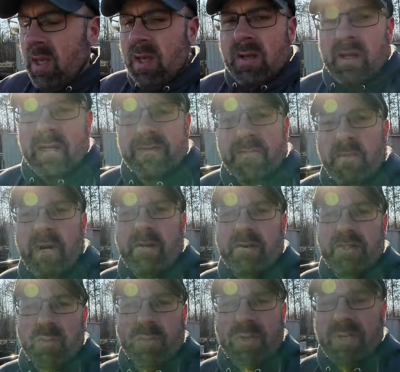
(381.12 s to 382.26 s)
Because for whatever
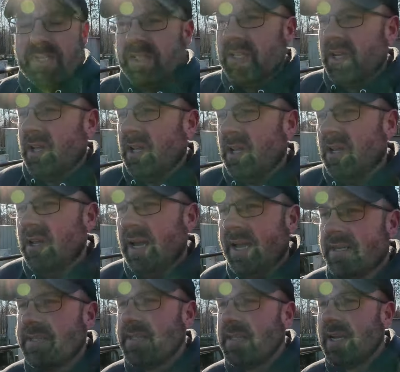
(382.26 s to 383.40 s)
stupid reason, I
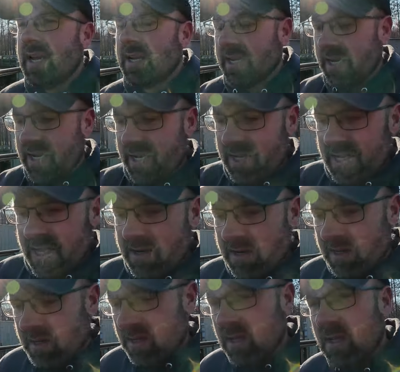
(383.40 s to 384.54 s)
did not get any yet,
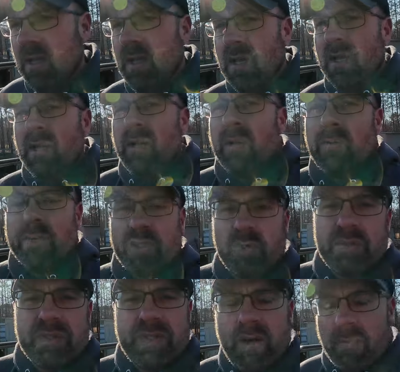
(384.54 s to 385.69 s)
which
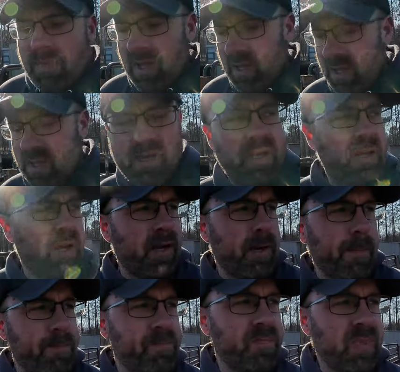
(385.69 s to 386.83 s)
was dumb.
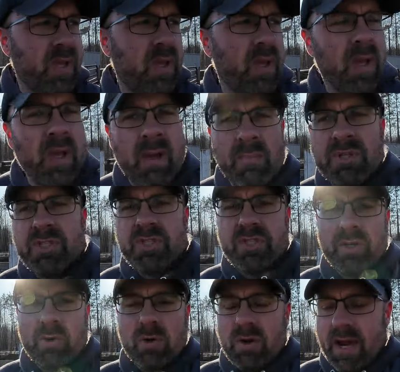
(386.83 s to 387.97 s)
But she's going
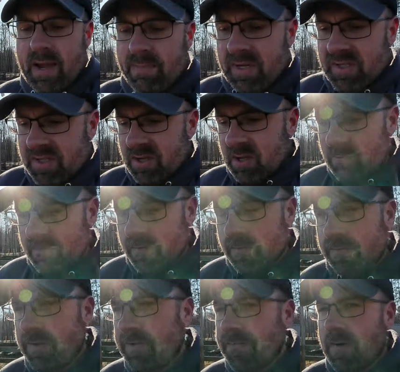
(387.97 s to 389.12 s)
to go grab me some from
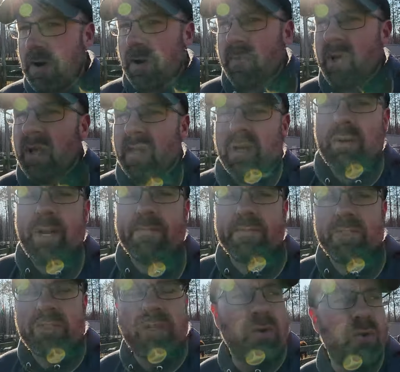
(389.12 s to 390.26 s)
Fleet Farm right after
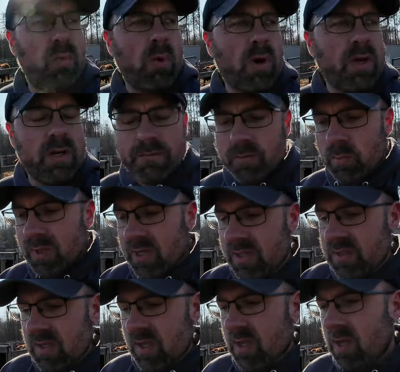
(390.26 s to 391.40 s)
she's done with work in a few
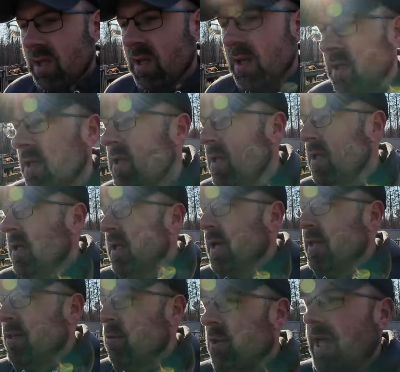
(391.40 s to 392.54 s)
minutes.
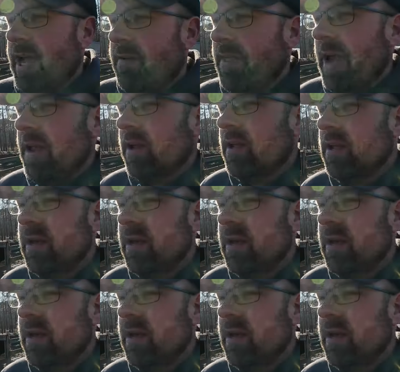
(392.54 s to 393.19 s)
And then we'll have that.